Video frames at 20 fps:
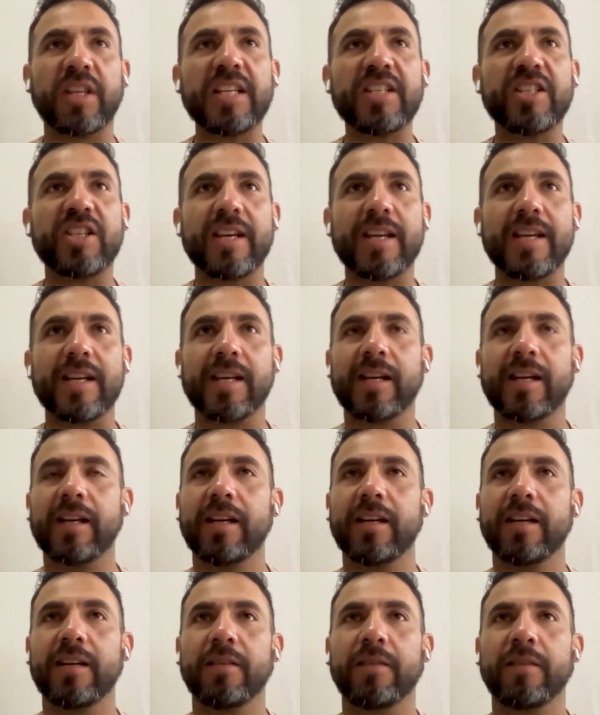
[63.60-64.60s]
teaching
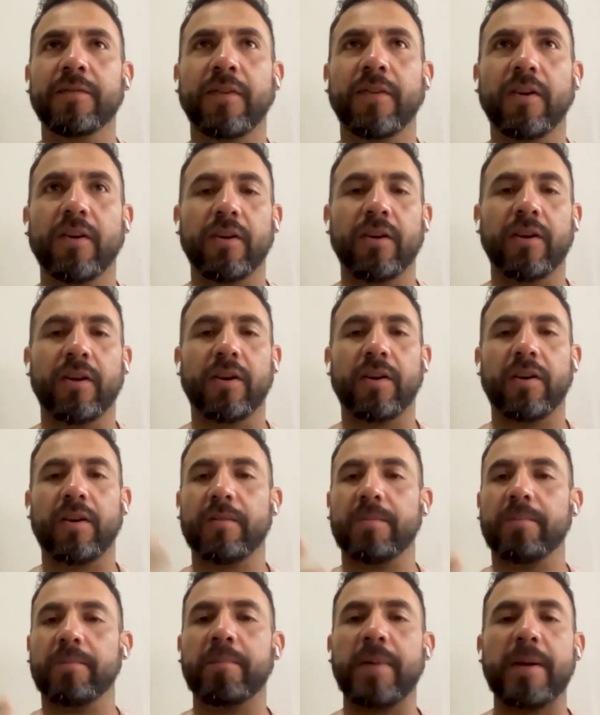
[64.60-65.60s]

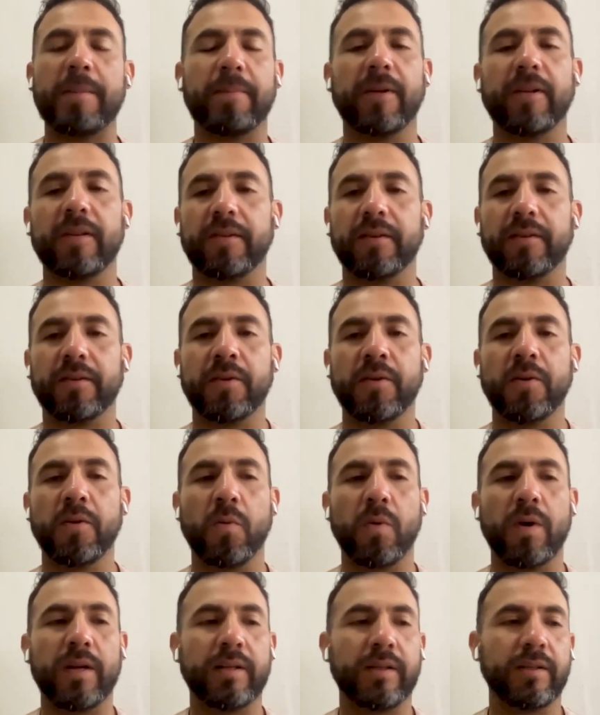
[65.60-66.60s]
for people who
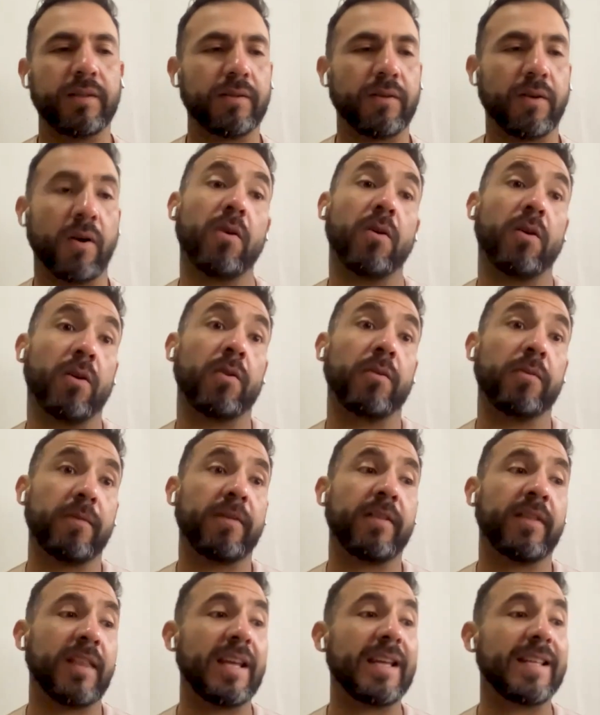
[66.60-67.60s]
want
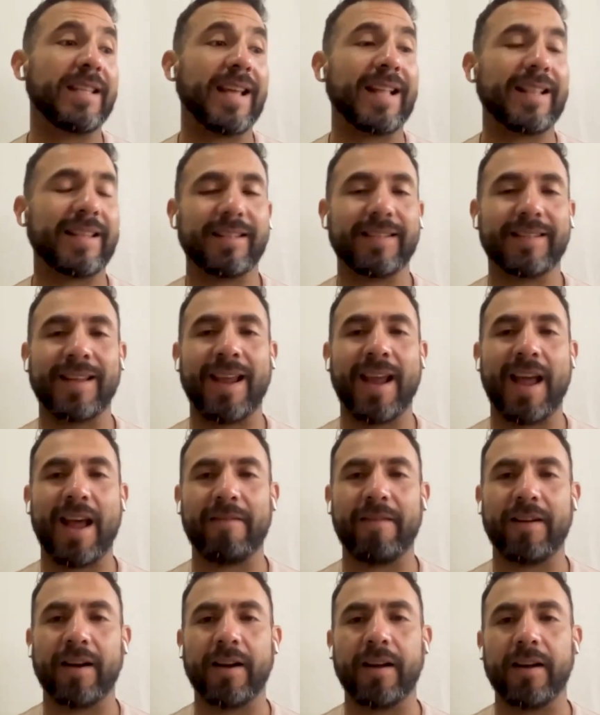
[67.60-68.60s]
or think that they
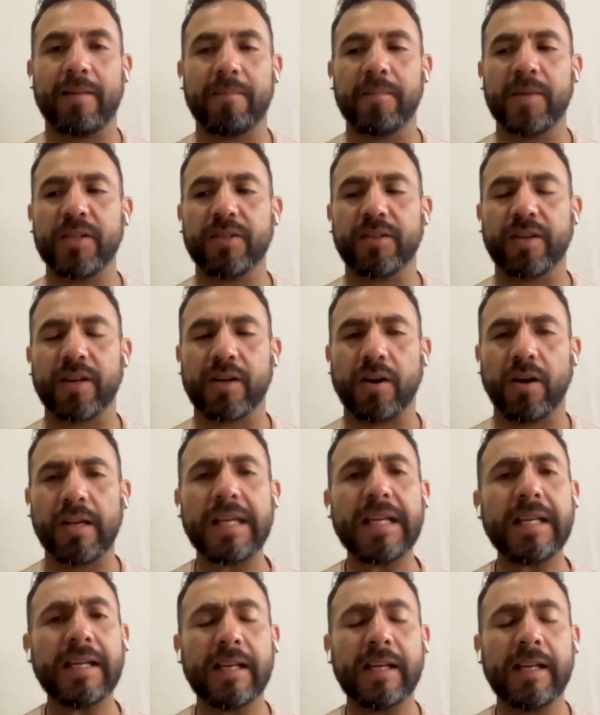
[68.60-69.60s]
have a missionary
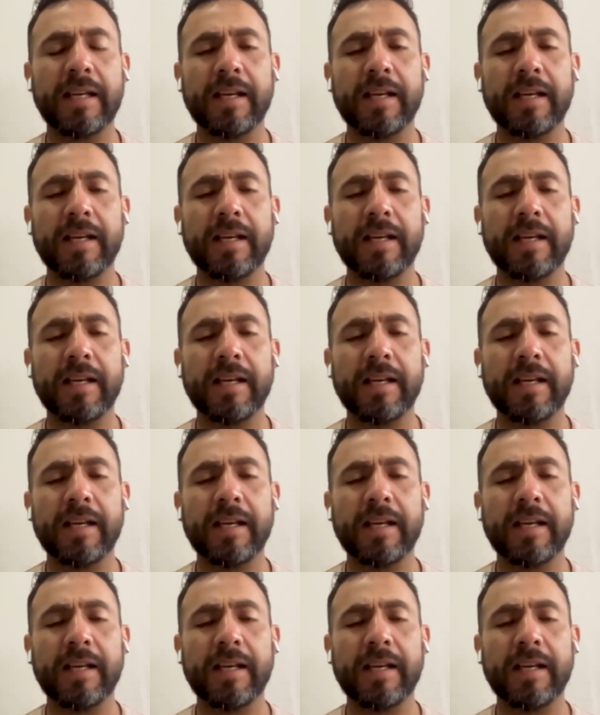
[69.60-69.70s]
calling.